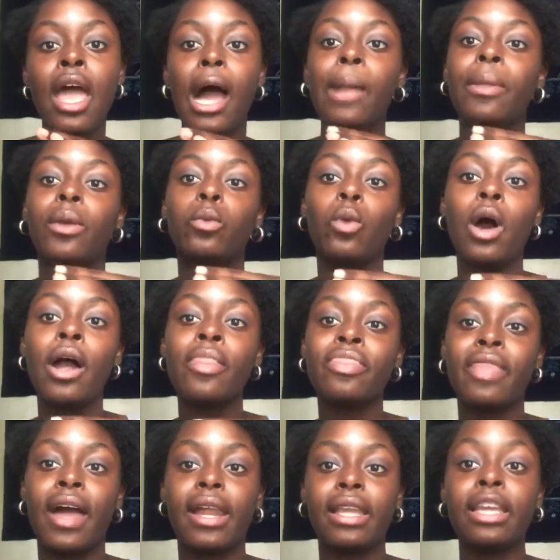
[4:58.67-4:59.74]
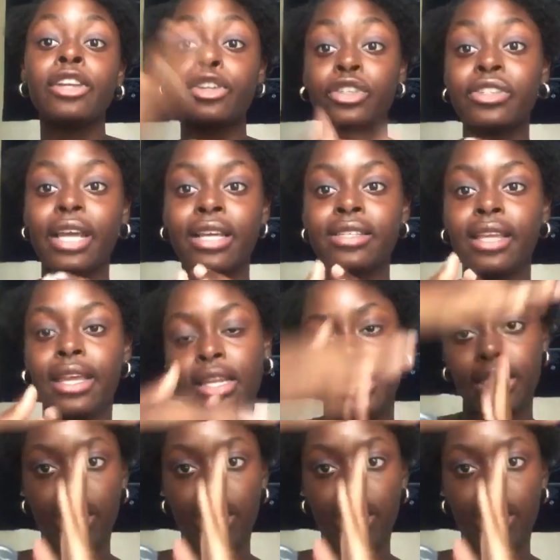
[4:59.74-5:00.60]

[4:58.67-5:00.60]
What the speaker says: and then one that intersects it in